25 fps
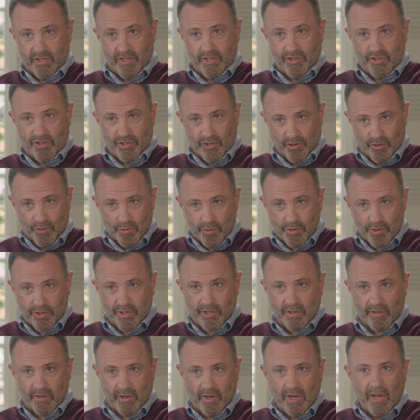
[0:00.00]
the
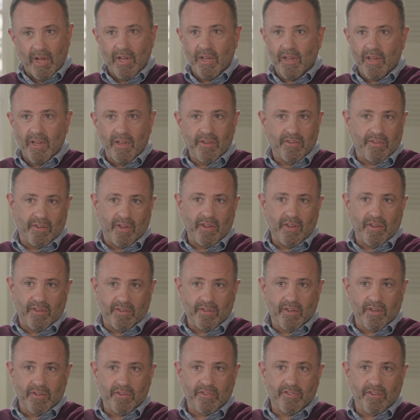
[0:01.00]
solution is is
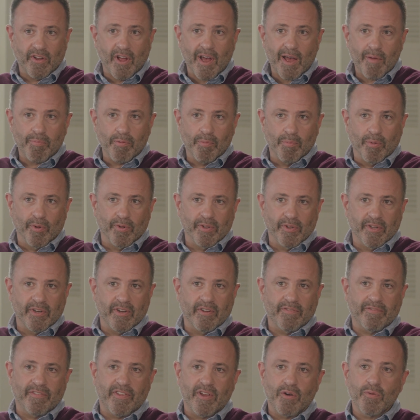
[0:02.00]
unstoppable. And
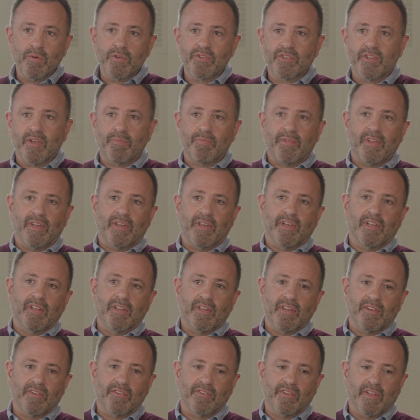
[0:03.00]
if there was something in
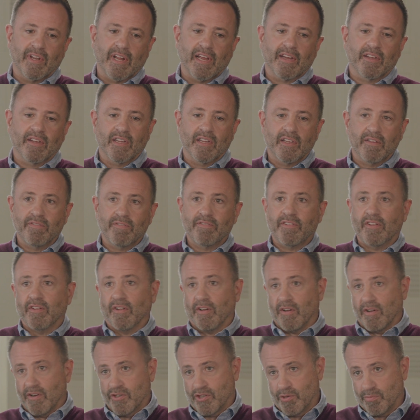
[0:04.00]
this that I give to the
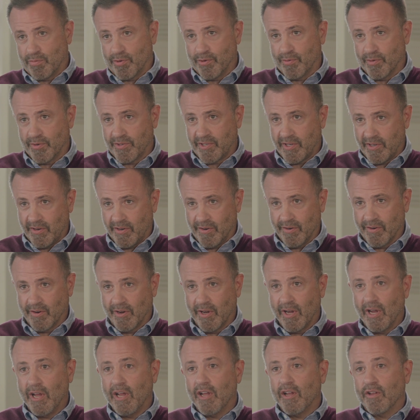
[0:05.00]
entrepreneurs here
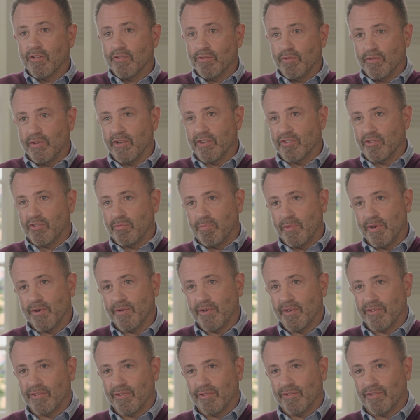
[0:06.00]
through the
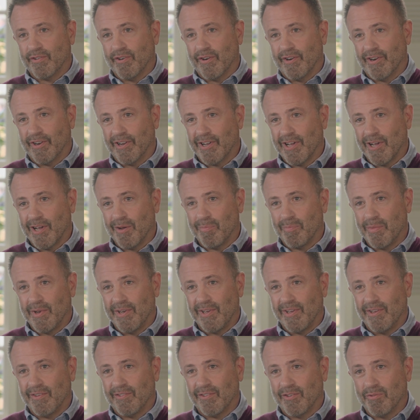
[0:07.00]
experience of starting
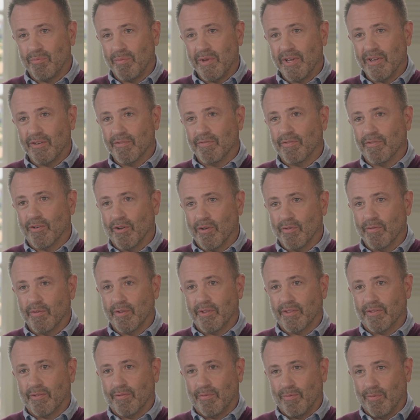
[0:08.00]
companies and being involved with
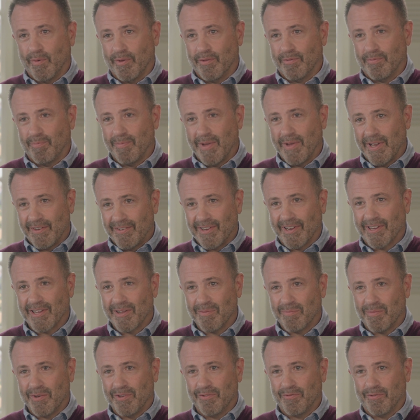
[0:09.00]
with medtech
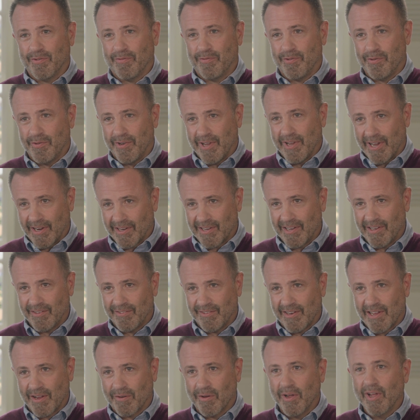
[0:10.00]
companies for a few decades
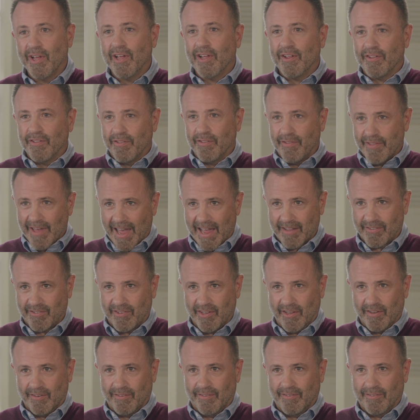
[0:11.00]
now, that's
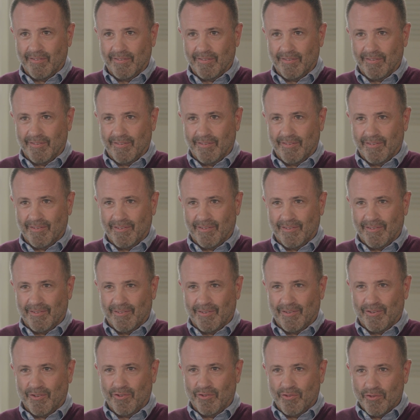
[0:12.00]
it.
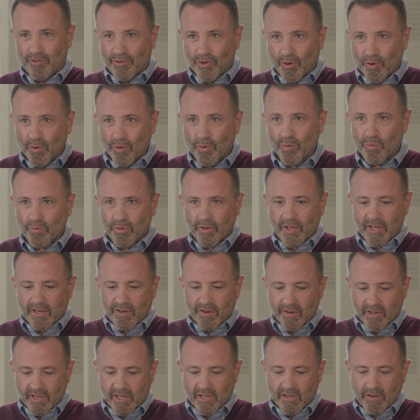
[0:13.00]
Don't let your
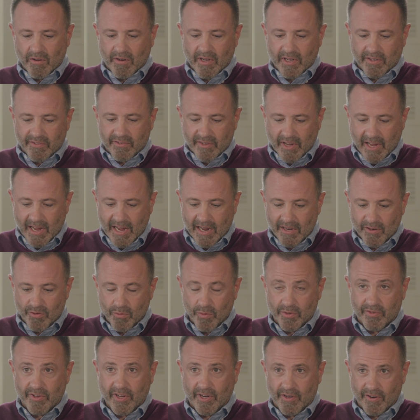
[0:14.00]
ego get tied to a
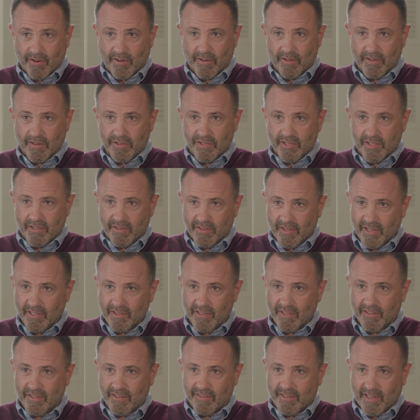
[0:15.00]
technology and think
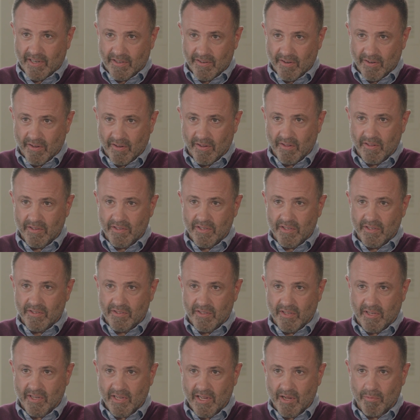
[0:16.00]
that the technology is
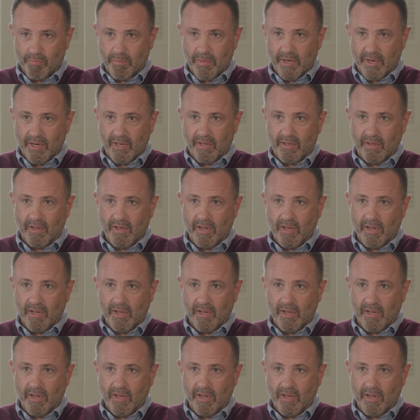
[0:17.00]
the company.